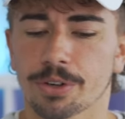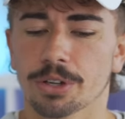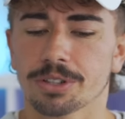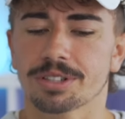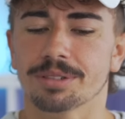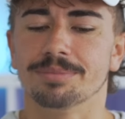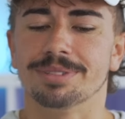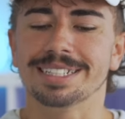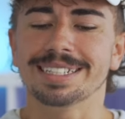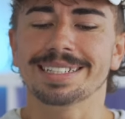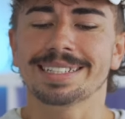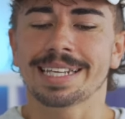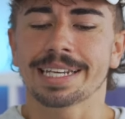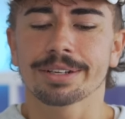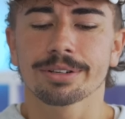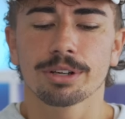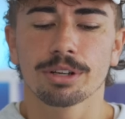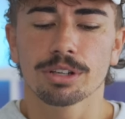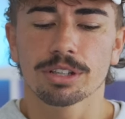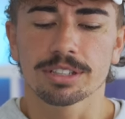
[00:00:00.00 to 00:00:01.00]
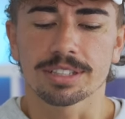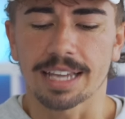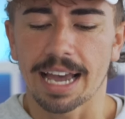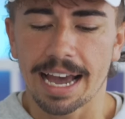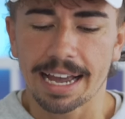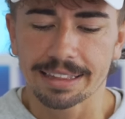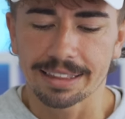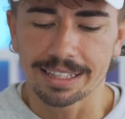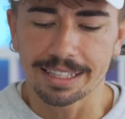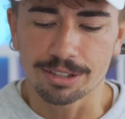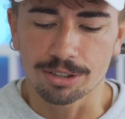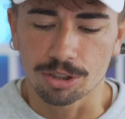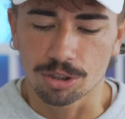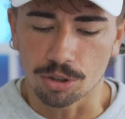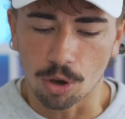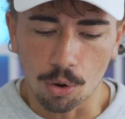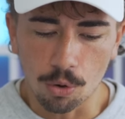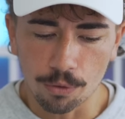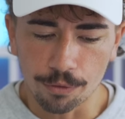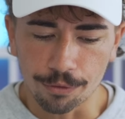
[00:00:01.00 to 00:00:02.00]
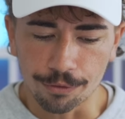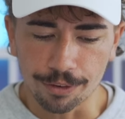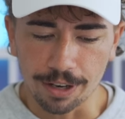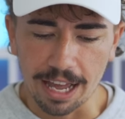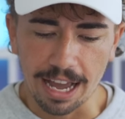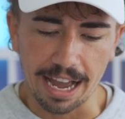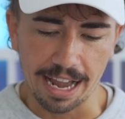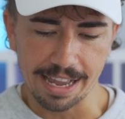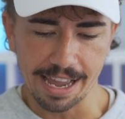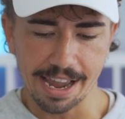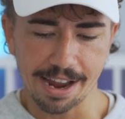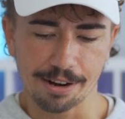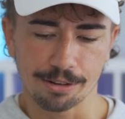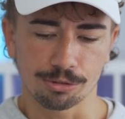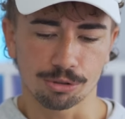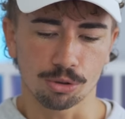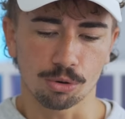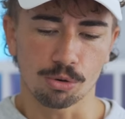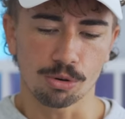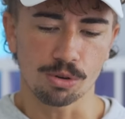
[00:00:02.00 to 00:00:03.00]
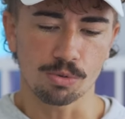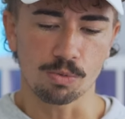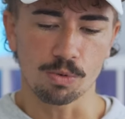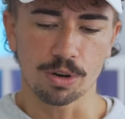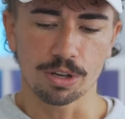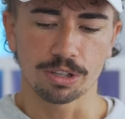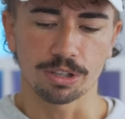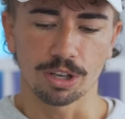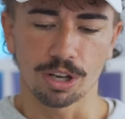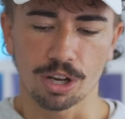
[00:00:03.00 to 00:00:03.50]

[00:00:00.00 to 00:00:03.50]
got some detailed looks at the Solefly Air Jordan 1